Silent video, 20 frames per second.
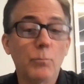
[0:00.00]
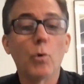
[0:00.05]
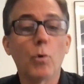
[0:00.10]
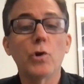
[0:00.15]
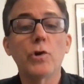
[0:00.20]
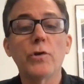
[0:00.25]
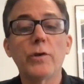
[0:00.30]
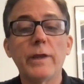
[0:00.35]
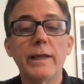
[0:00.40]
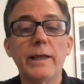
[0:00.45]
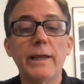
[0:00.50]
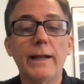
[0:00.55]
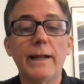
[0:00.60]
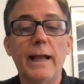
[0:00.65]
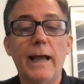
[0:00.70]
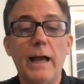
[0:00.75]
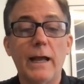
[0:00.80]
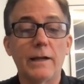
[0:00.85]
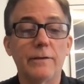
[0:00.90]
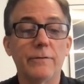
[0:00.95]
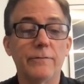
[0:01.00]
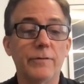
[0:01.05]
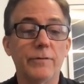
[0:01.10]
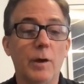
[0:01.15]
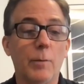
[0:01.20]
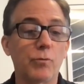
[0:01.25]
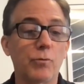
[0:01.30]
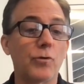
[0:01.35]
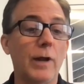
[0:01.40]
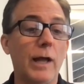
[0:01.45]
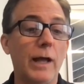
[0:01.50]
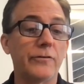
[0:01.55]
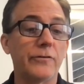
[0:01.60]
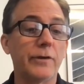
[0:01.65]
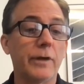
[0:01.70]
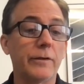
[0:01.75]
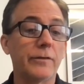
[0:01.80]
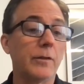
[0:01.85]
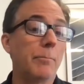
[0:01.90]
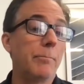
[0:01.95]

The more you can get out of a project,